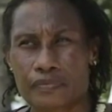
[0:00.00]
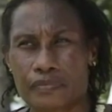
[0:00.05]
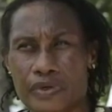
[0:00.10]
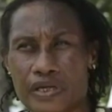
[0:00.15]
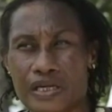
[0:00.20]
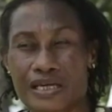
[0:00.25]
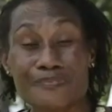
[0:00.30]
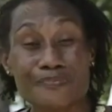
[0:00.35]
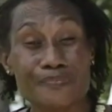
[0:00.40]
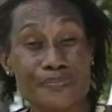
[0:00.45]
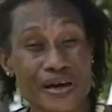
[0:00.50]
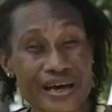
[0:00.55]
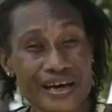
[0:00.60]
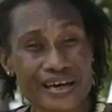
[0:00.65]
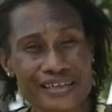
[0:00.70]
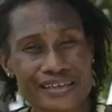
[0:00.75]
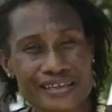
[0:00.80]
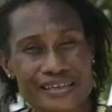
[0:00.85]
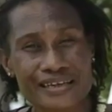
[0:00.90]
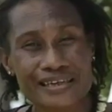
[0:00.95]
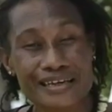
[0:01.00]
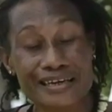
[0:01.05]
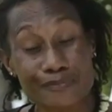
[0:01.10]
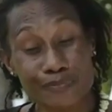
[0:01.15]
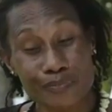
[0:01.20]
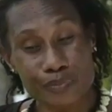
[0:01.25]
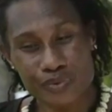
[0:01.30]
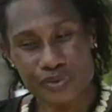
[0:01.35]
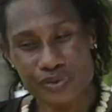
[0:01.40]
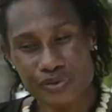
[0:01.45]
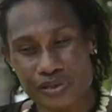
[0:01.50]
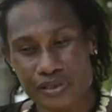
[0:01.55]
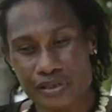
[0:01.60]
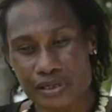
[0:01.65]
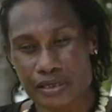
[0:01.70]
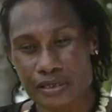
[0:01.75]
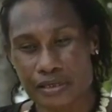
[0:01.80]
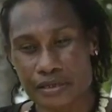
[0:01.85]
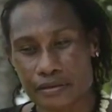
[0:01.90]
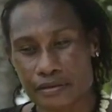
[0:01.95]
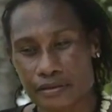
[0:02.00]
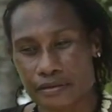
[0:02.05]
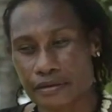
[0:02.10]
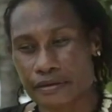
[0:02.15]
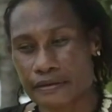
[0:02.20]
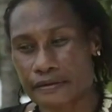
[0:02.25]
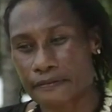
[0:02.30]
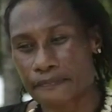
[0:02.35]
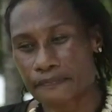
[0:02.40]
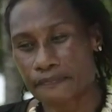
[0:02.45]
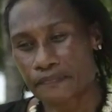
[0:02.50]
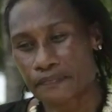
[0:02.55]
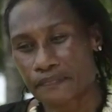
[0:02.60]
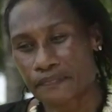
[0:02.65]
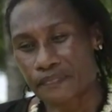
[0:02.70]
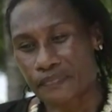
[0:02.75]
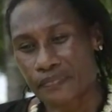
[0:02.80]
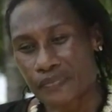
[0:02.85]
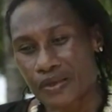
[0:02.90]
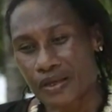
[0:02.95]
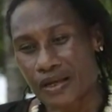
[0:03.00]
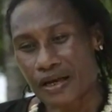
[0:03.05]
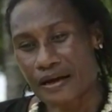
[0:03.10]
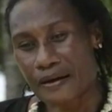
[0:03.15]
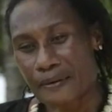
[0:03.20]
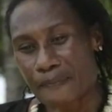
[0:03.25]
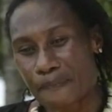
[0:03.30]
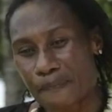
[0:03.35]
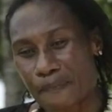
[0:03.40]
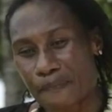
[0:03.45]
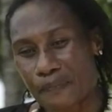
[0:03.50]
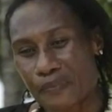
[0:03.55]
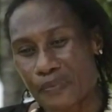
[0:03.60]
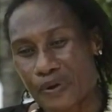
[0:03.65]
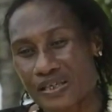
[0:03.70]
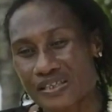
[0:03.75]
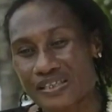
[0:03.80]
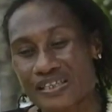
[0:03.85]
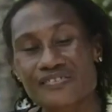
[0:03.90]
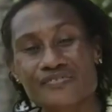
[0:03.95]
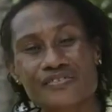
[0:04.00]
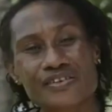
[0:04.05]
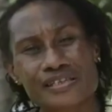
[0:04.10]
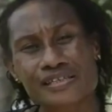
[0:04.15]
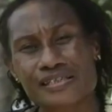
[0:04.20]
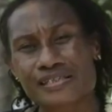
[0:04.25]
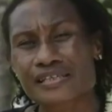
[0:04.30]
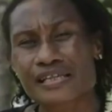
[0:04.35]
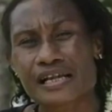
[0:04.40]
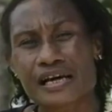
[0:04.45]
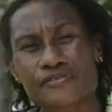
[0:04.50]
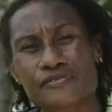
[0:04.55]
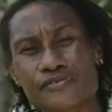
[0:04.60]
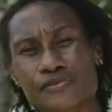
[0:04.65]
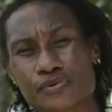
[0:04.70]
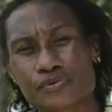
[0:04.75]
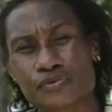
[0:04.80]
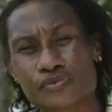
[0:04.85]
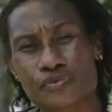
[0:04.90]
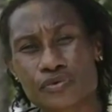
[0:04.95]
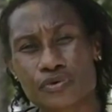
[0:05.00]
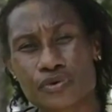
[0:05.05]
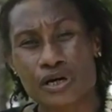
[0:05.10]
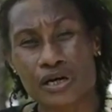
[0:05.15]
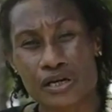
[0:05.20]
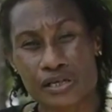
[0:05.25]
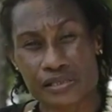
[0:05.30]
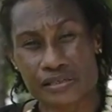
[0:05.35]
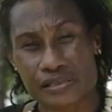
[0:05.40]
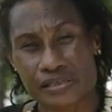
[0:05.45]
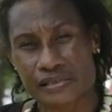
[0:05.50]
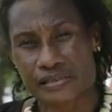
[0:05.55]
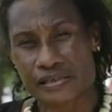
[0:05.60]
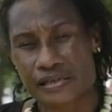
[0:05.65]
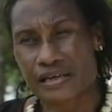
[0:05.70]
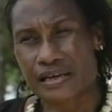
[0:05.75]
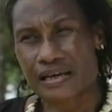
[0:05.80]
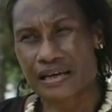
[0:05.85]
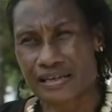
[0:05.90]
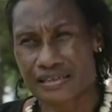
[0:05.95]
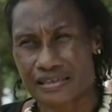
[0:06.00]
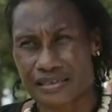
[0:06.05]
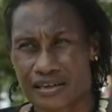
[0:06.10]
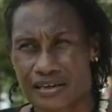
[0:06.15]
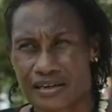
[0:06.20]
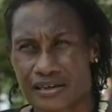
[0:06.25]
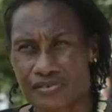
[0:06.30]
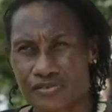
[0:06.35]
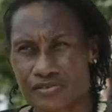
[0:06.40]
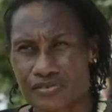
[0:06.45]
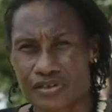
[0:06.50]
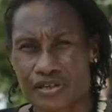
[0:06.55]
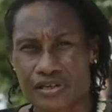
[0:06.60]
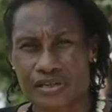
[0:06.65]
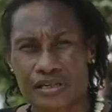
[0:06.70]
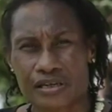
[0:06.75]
impact, input, and um, has given his life to for us as a country.